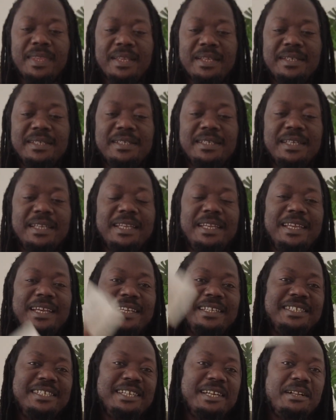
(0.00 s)

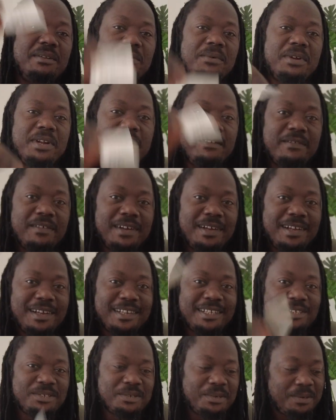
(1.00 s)
cilia gel, whatever.
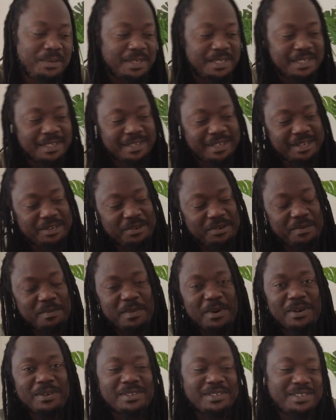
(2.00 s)
It's always in a new
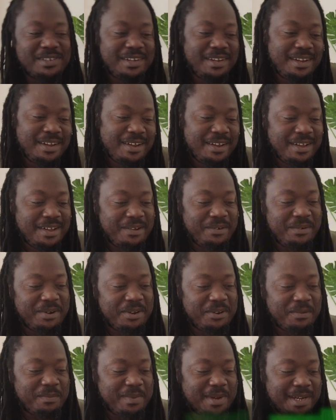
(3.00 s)
box
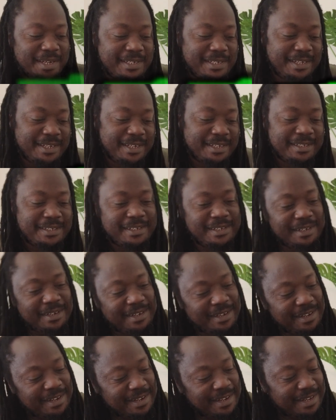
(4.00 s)
when you buy things.
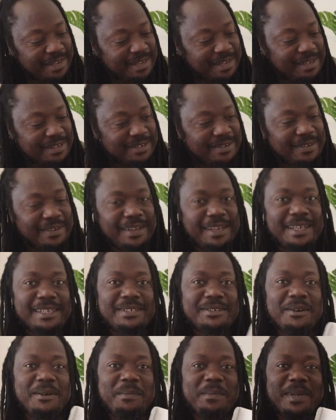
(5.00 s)
So
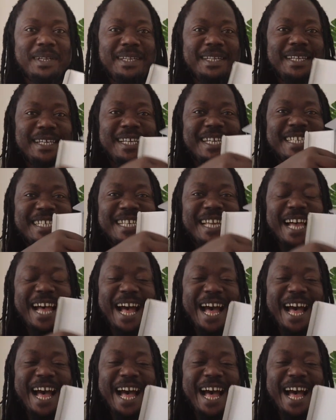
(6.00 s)
let's open this.